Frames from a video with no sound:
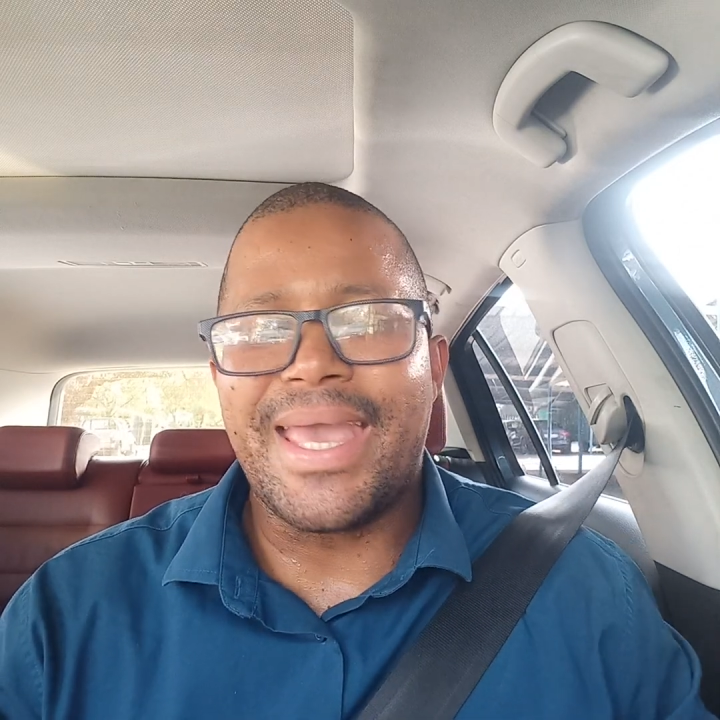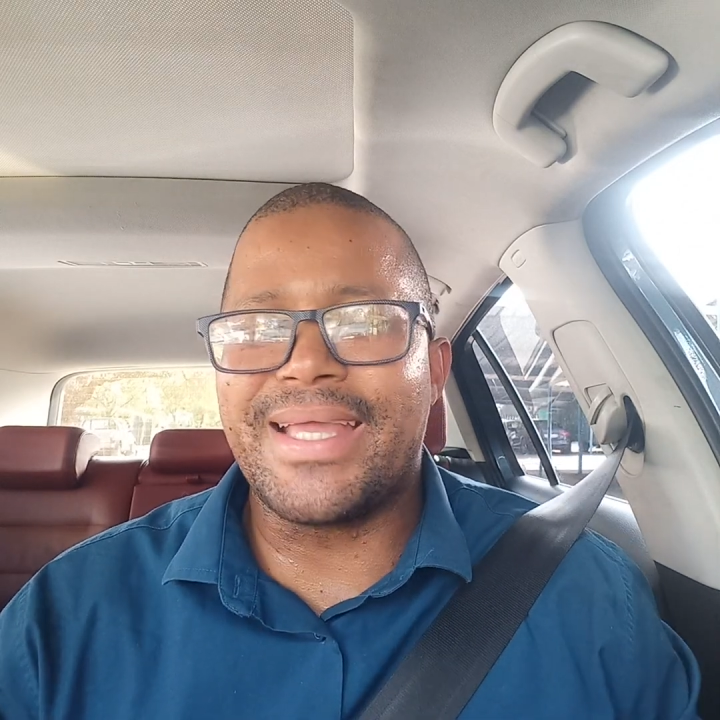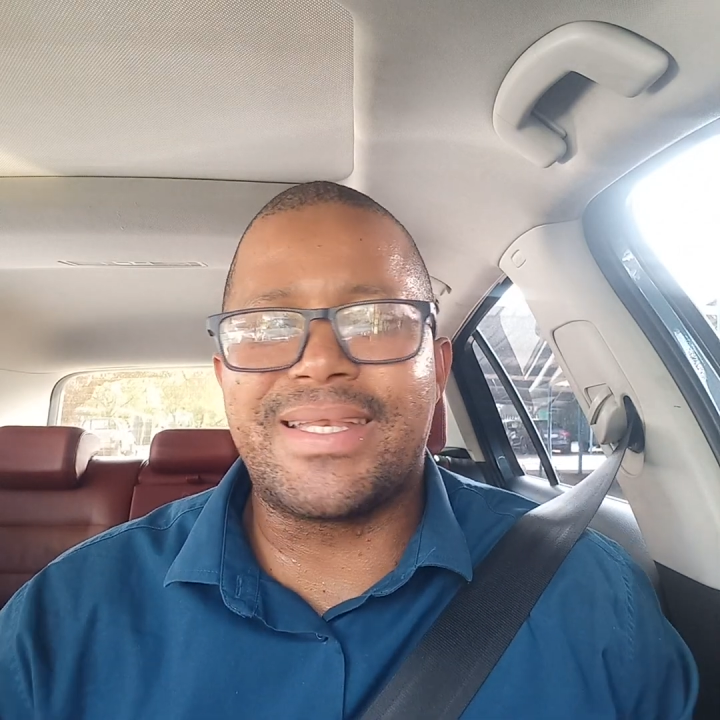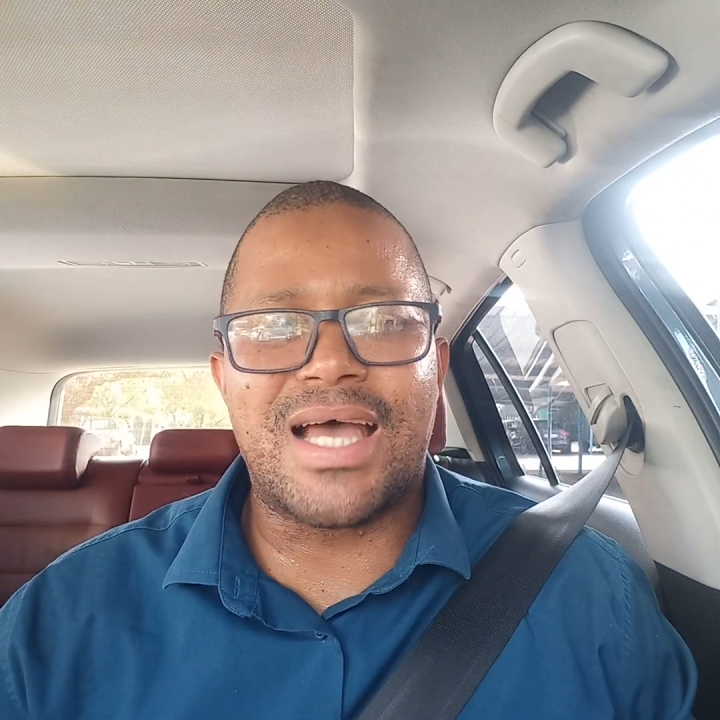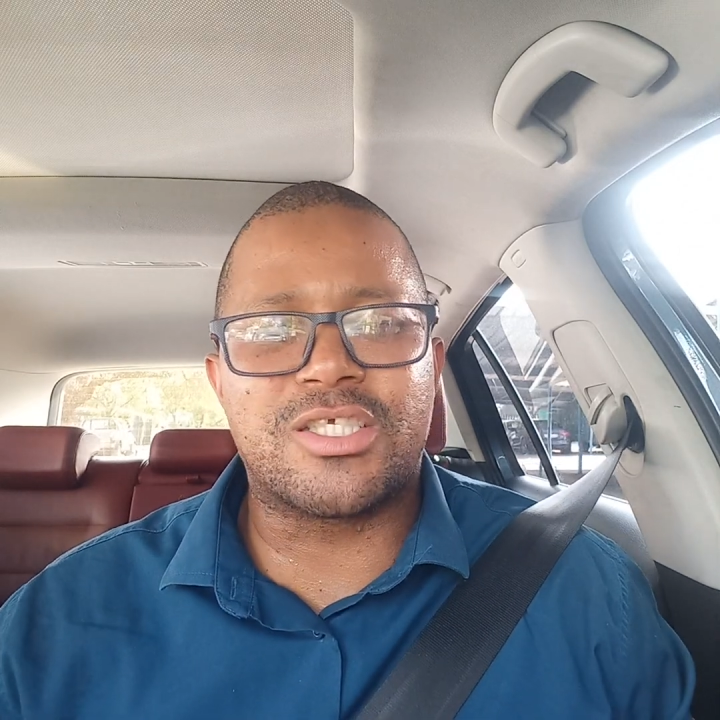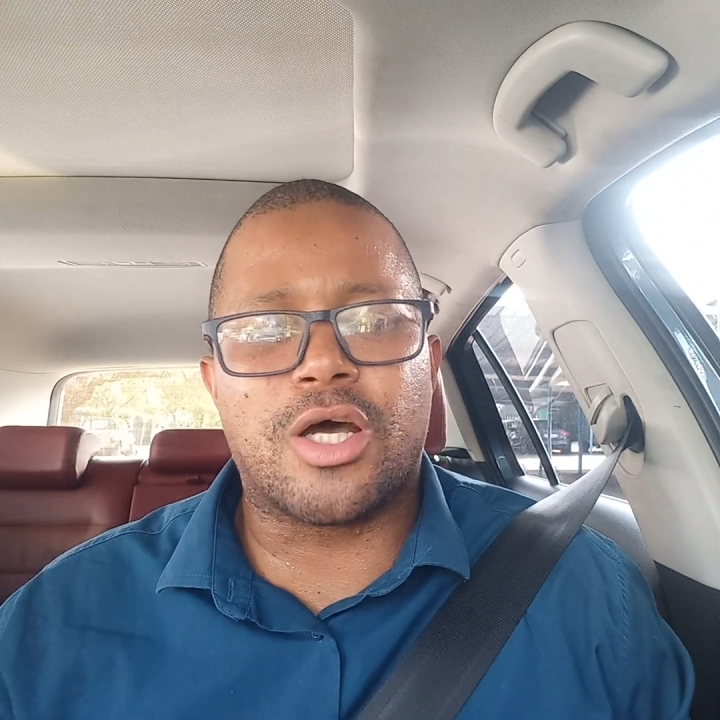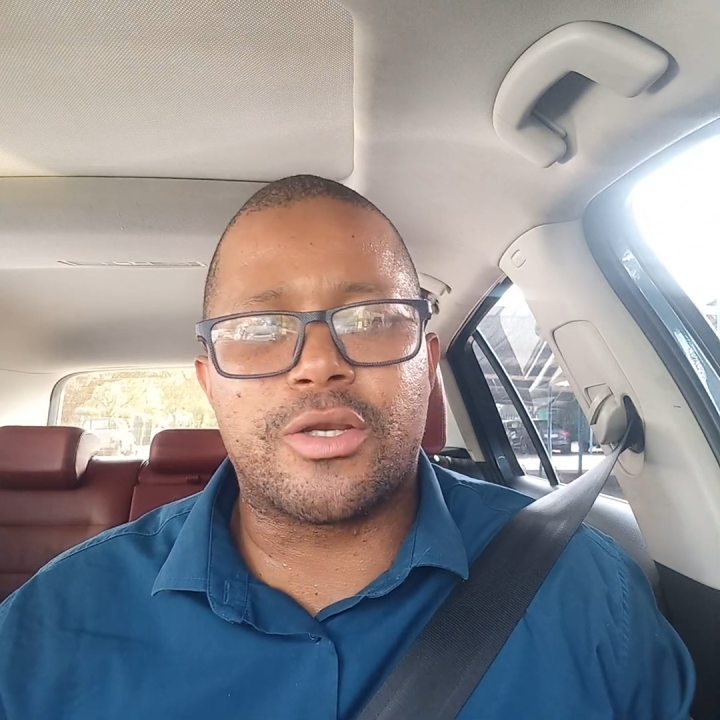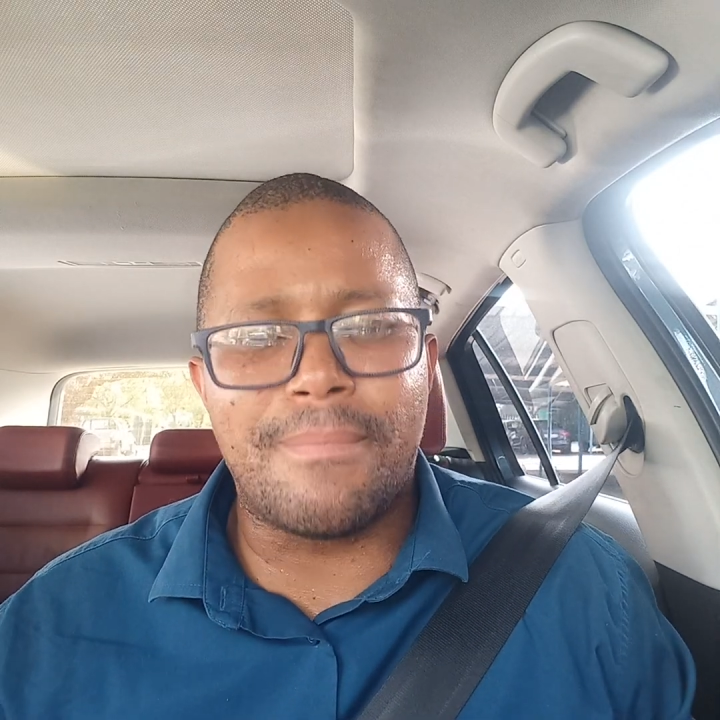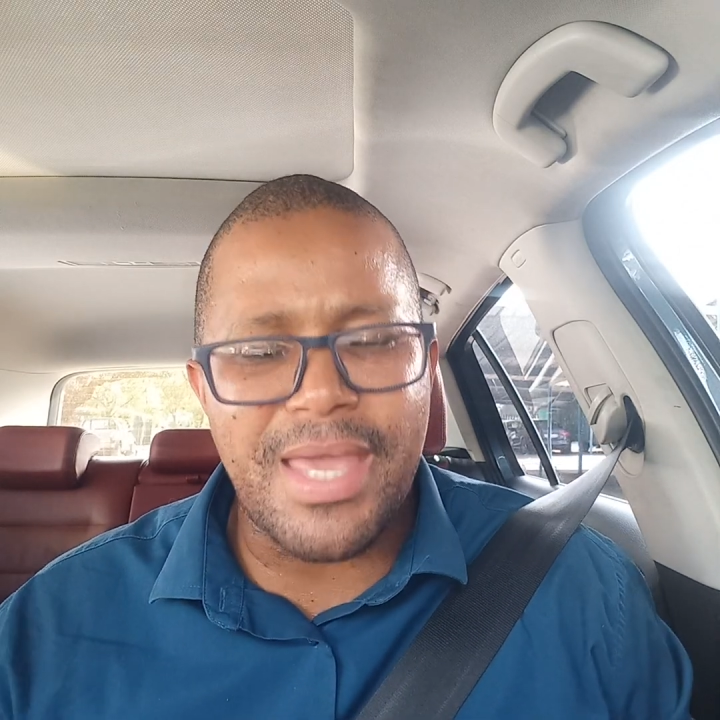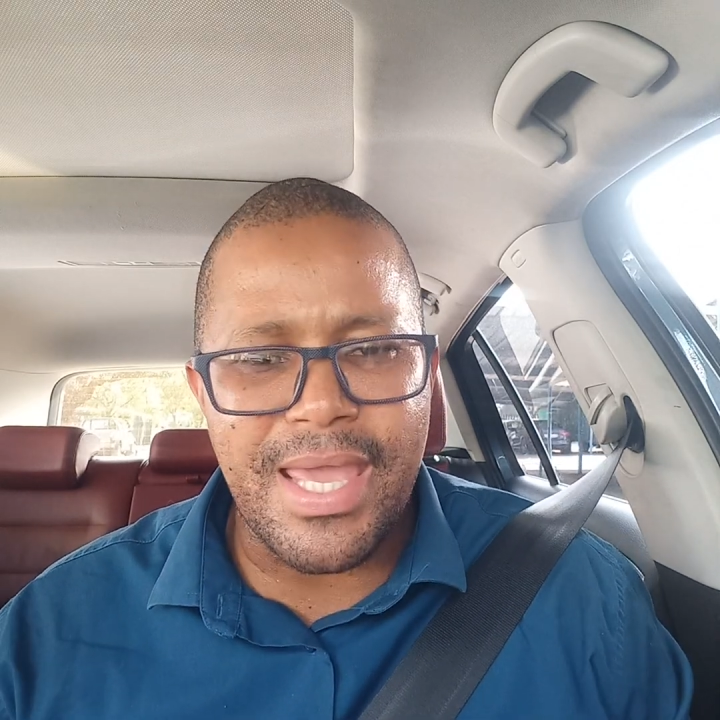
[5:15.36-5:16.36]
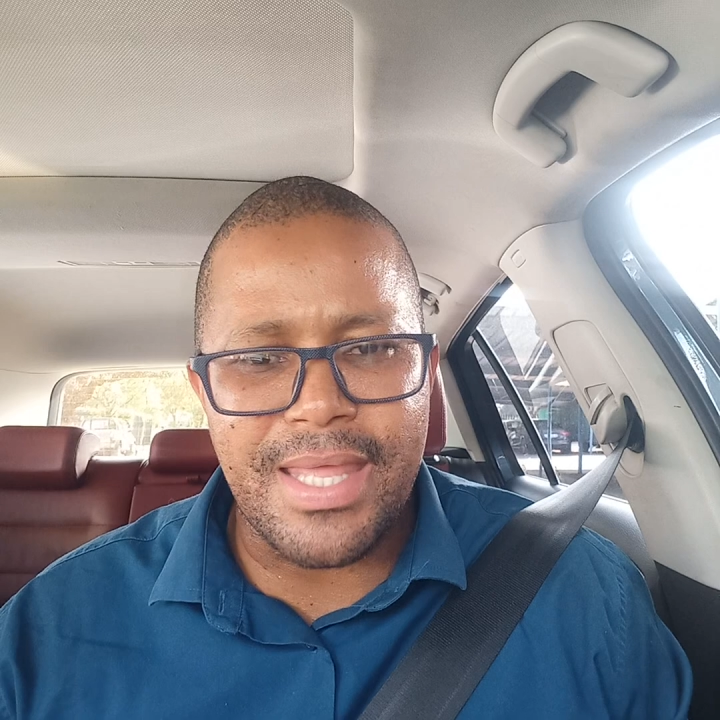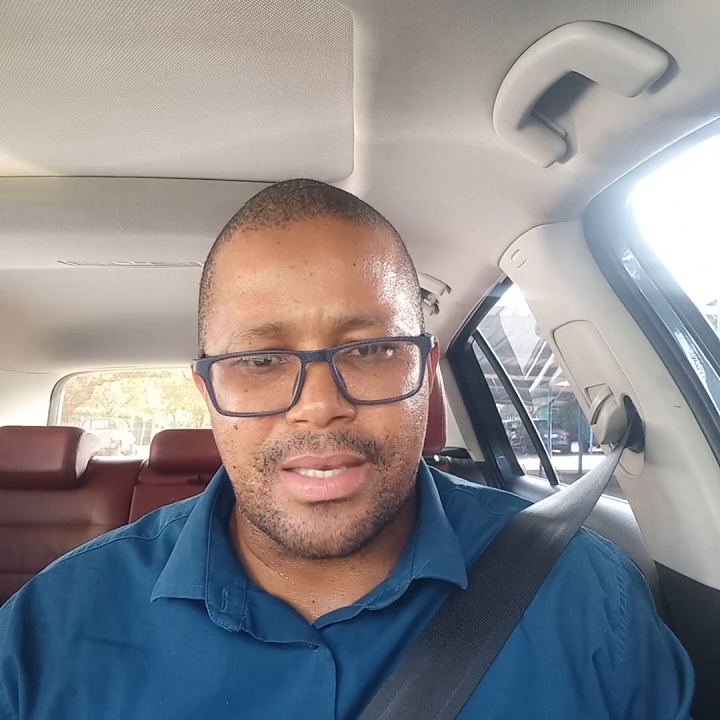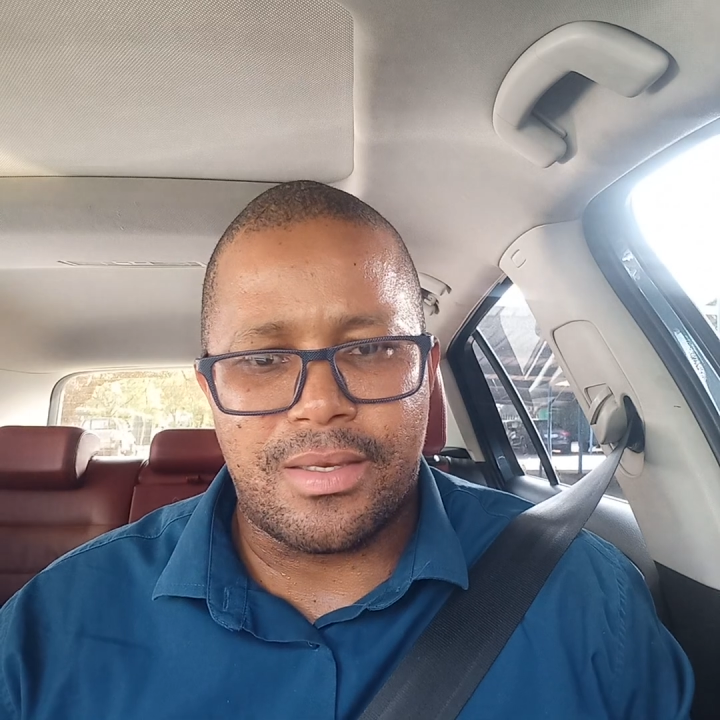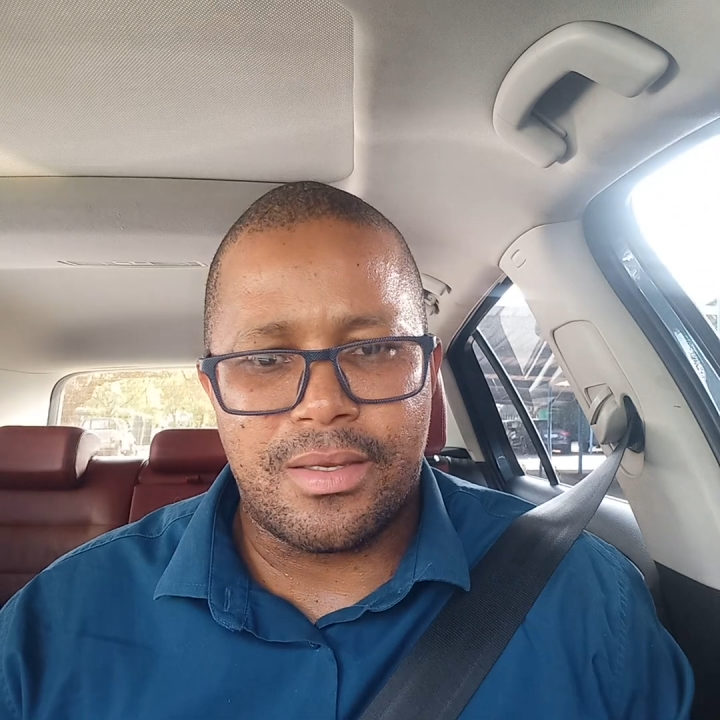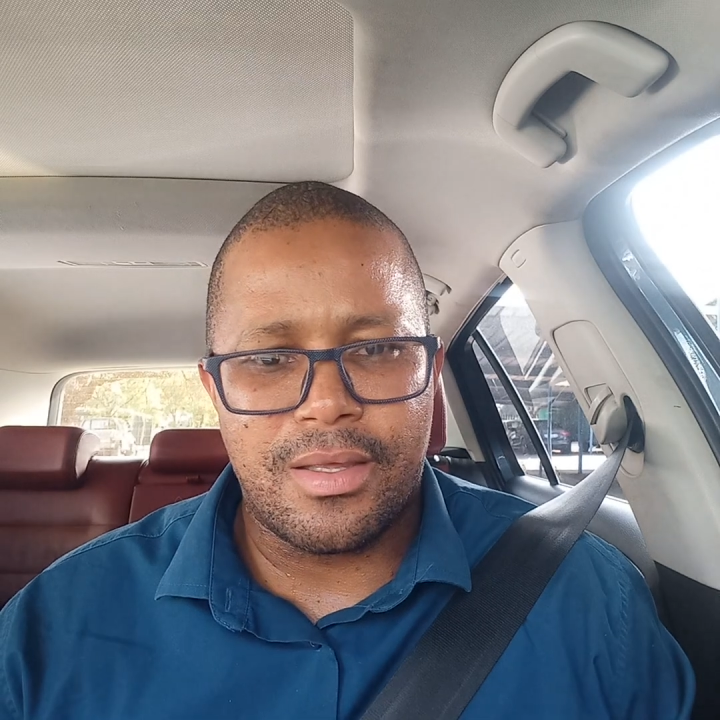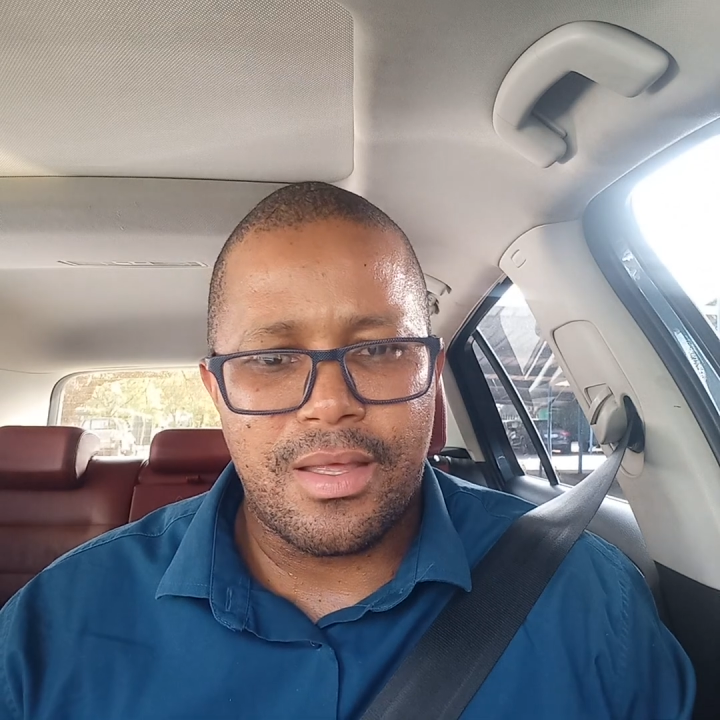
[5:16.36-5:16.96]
it does not mean